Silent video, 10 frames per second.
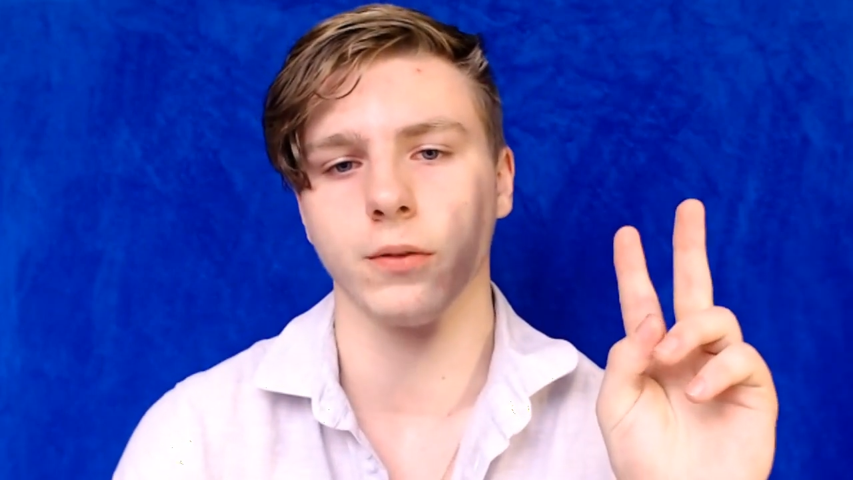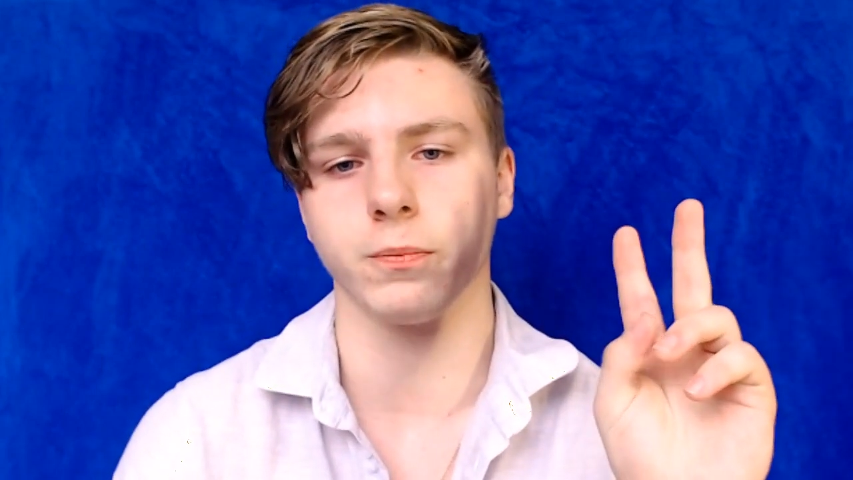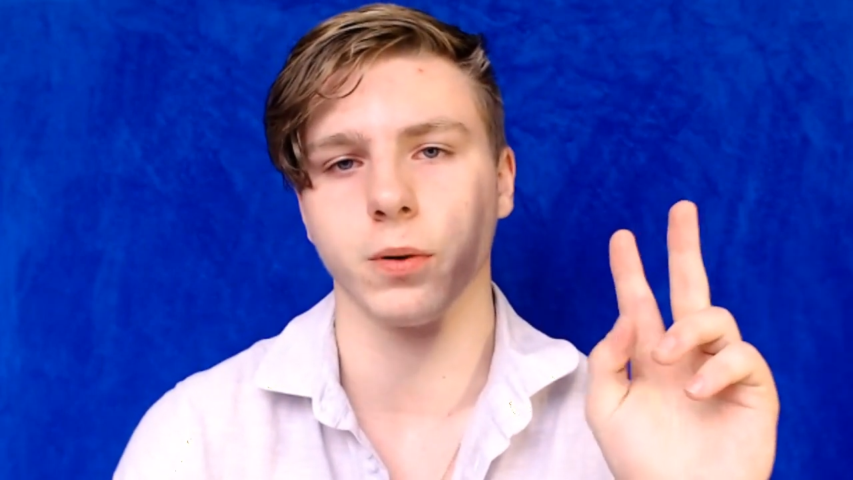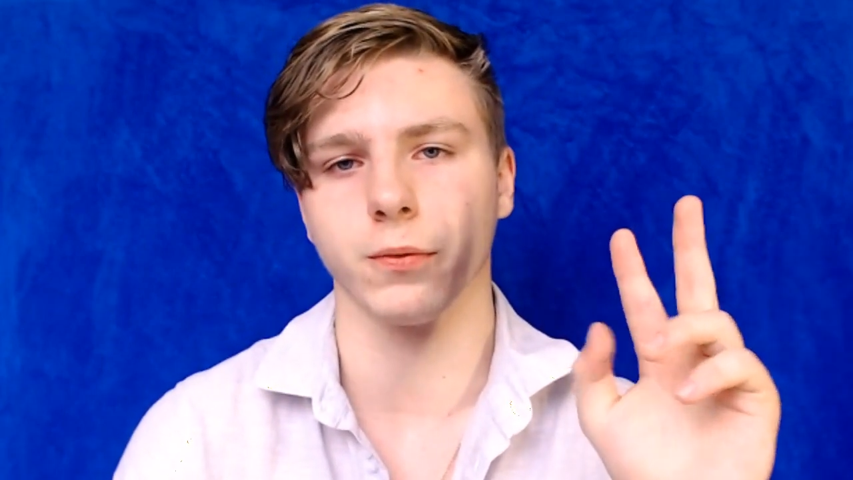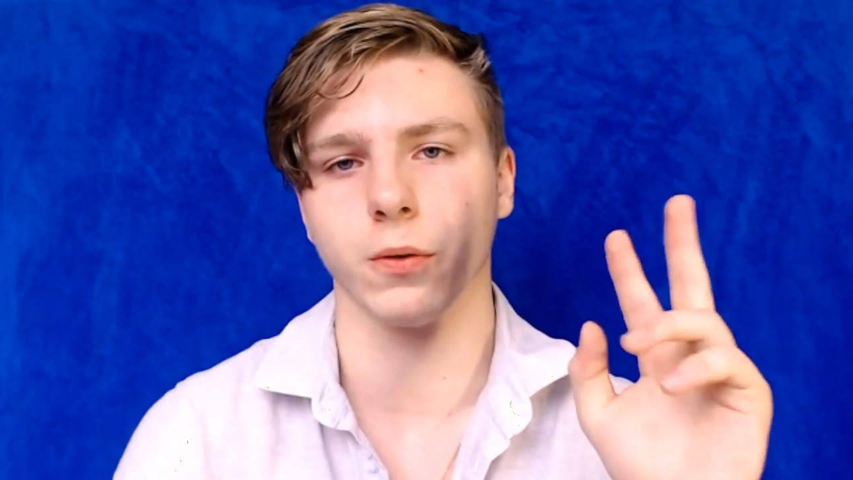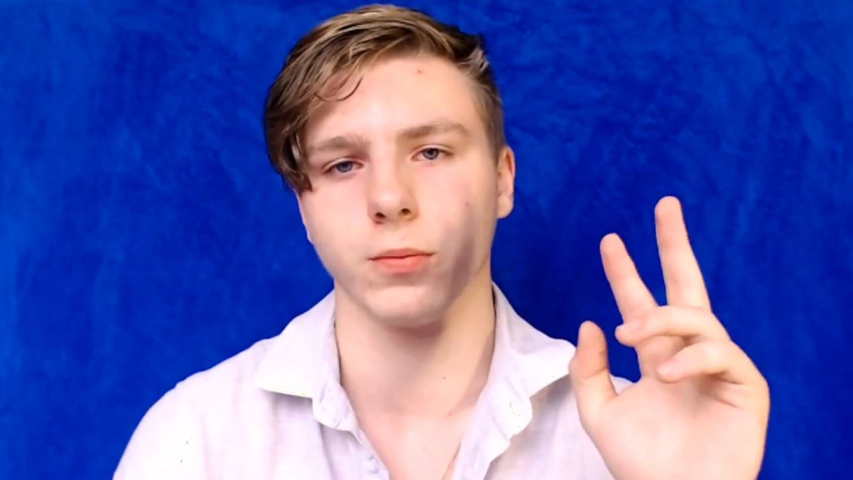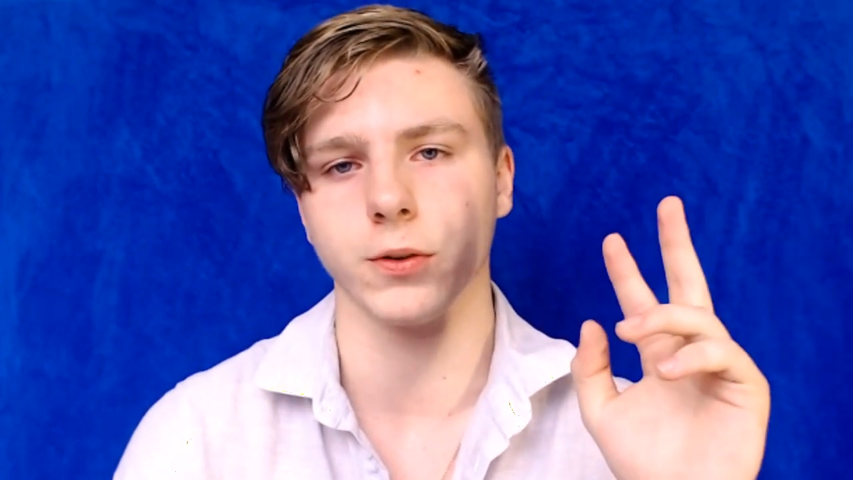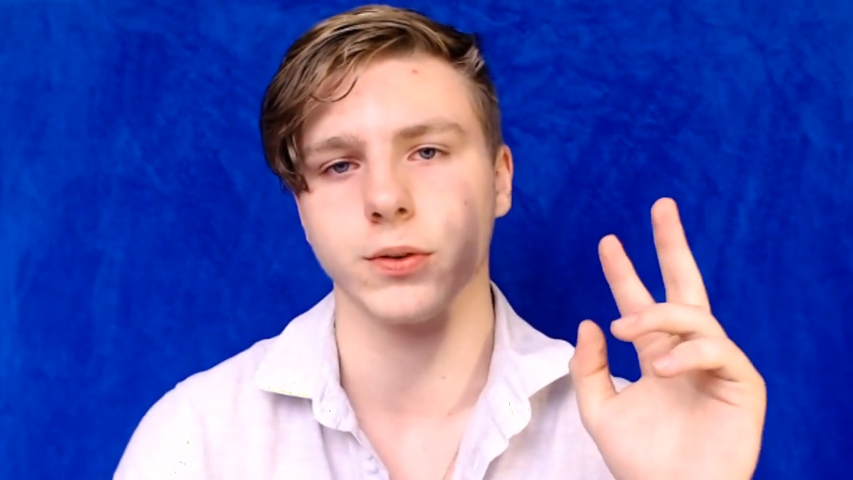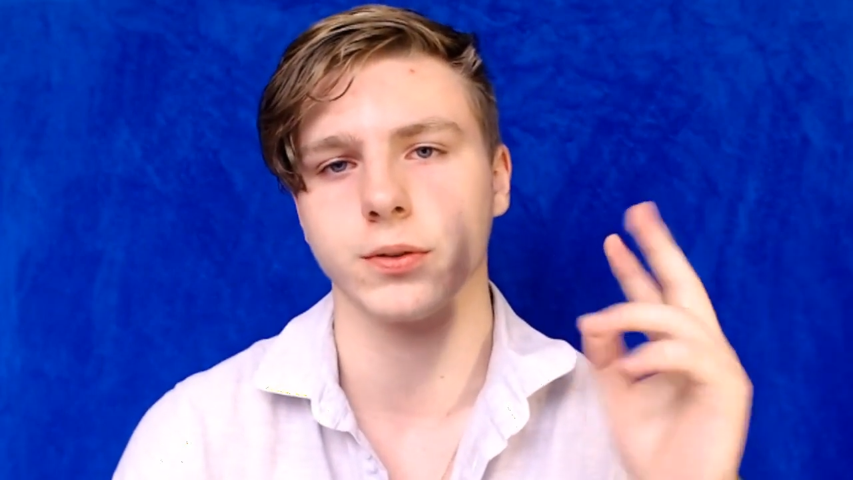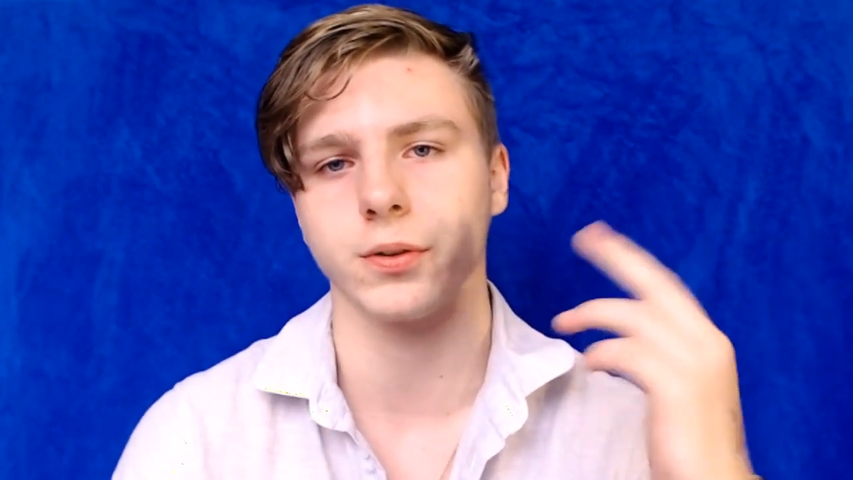performance.
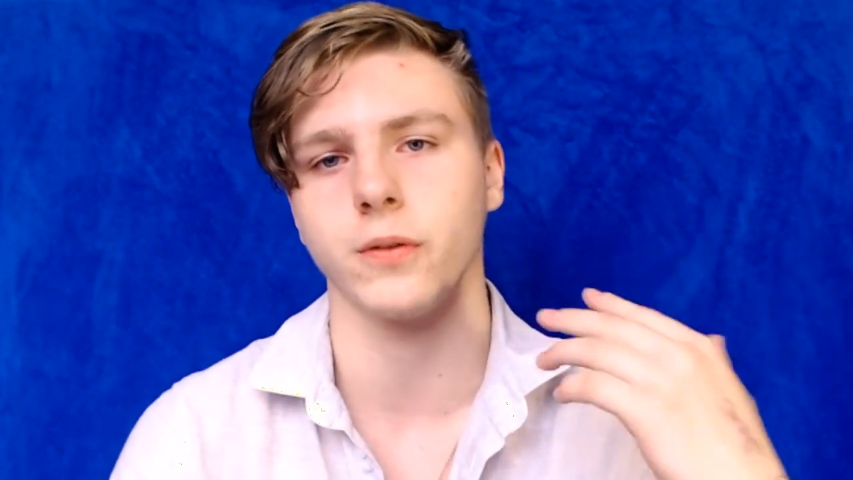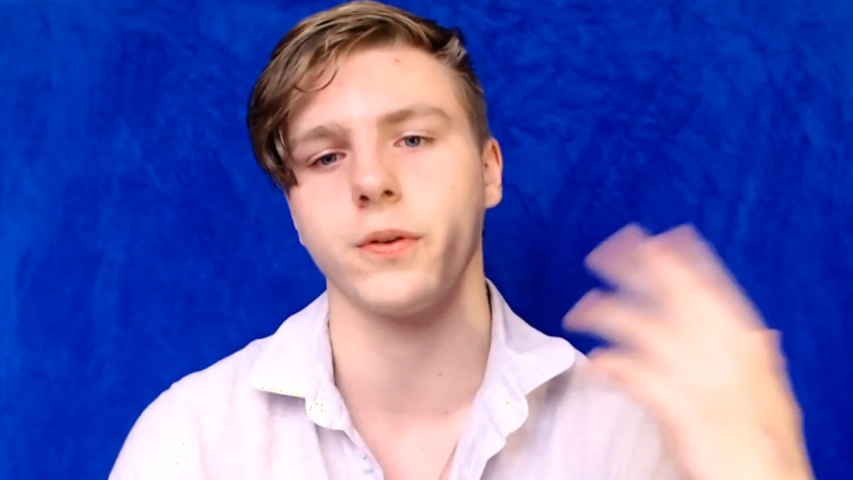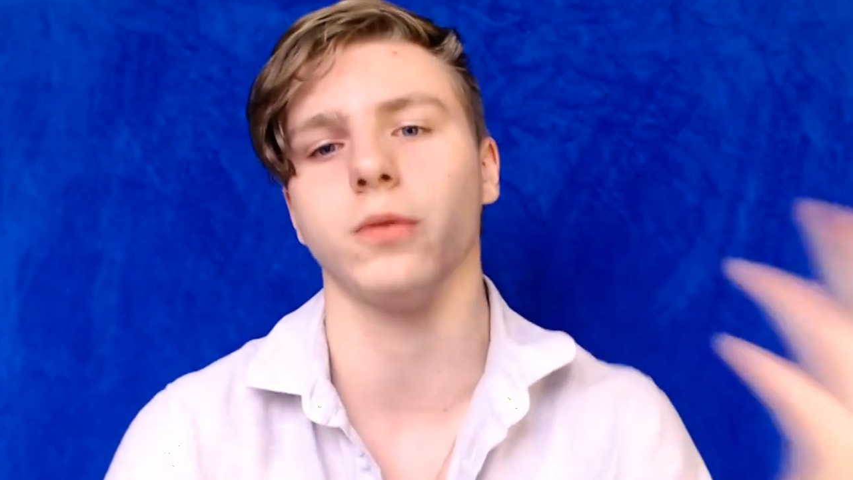So if you